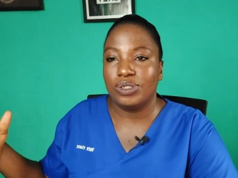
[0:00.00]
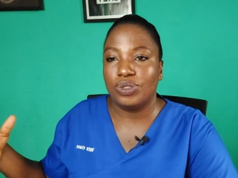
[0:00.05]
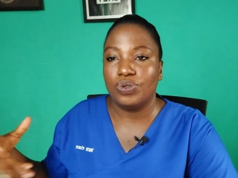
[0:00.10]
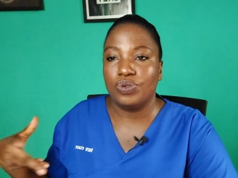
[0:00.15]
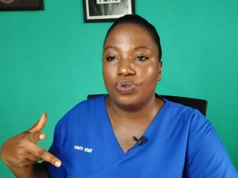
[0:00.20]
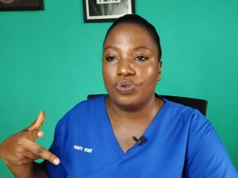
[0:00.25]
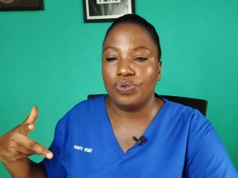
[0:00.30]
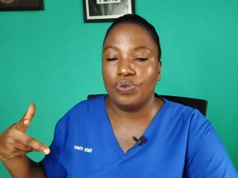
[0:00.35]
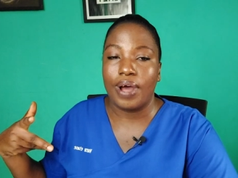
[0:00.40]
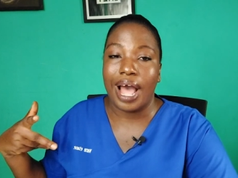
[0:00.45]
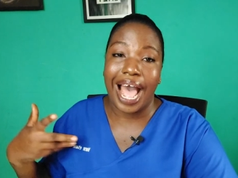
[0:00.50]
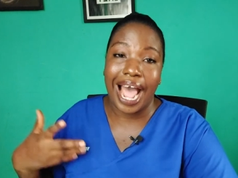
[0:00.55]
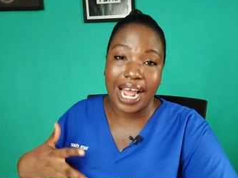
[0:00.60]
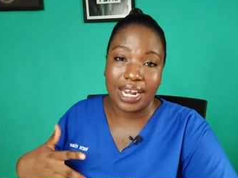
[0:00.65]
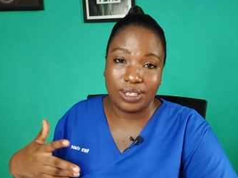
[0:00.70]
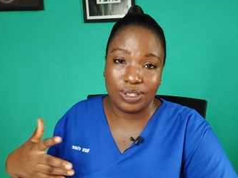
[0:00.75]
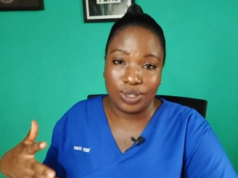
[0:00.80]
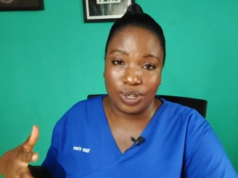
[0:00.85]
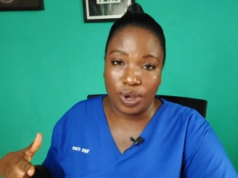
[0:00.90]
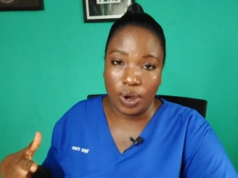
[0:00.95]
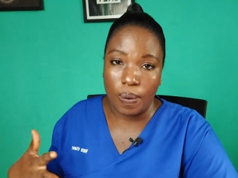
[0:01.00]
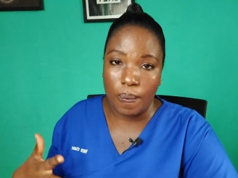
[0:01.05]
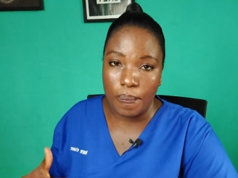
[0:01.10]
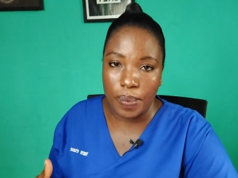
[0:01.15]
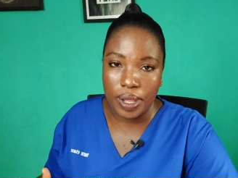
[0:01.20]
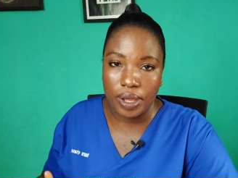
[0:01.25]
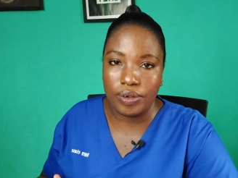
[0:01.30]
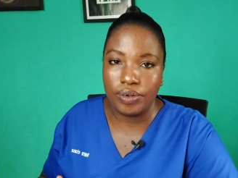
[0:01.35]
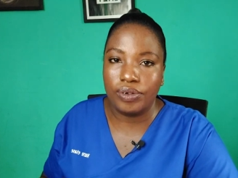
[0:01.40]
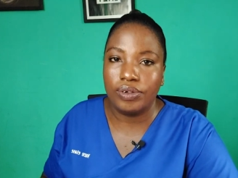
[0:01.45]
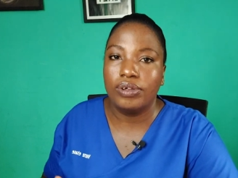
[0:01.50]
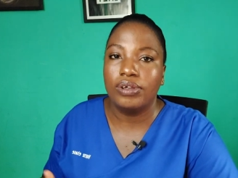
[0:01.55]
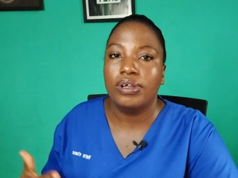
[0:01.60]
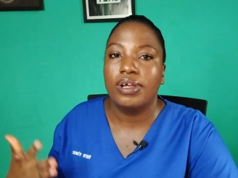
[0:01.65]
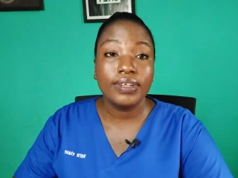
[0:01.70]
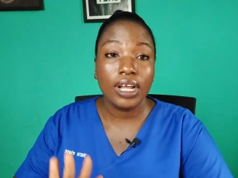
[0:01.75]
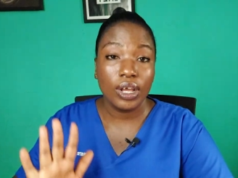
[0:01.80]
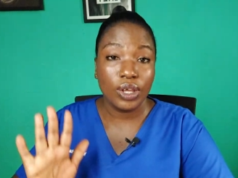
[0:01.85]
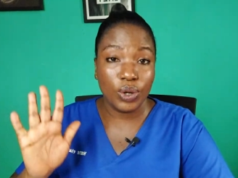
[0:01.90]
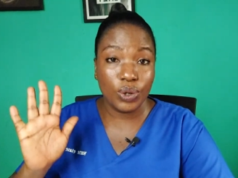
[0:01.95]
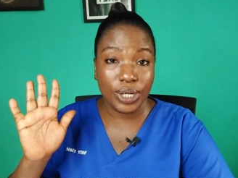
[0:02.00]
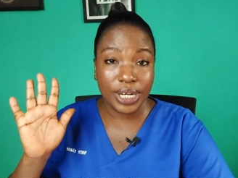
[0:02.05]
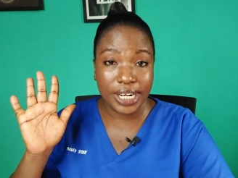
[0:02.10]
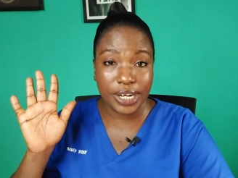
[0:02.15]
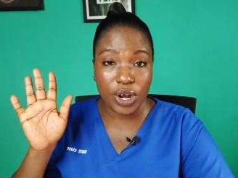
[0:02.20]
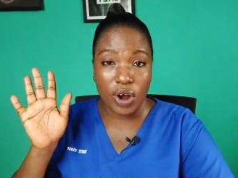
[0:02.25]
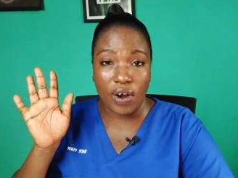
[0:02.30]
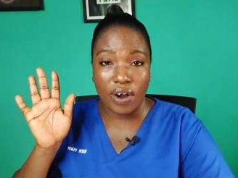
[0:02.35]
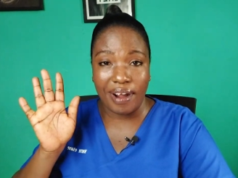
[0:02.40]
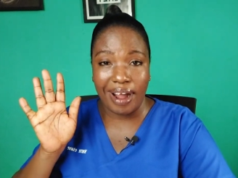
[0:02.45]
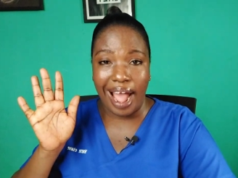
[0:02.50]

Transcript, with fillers: to add to your meal you need your